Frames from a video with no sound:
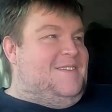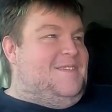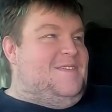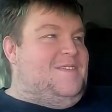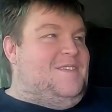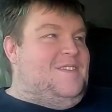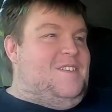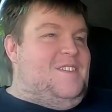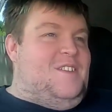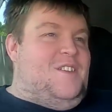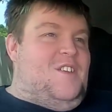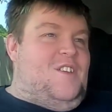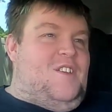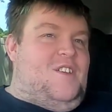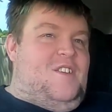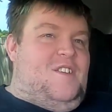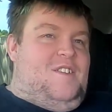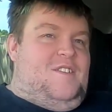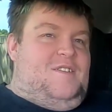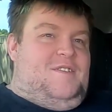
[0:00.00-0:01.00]

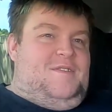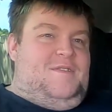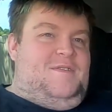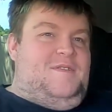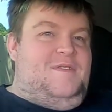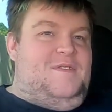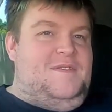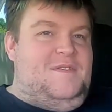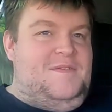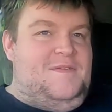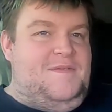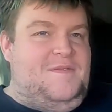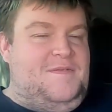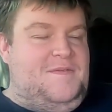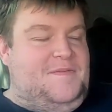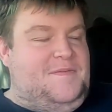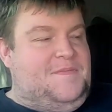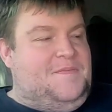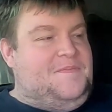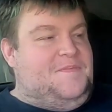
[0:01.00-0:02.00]

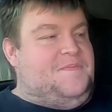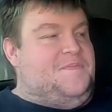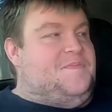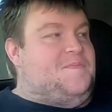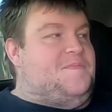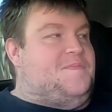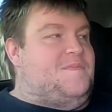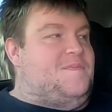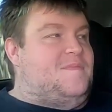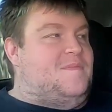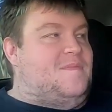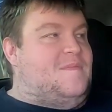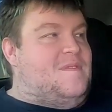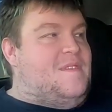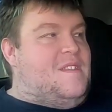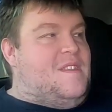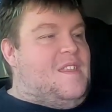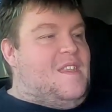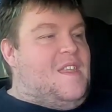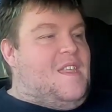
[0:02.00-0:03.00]

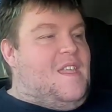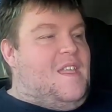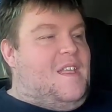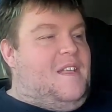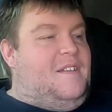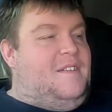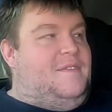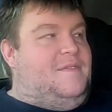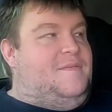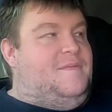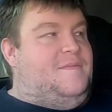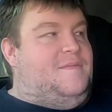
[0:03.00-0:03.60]
(not speaking)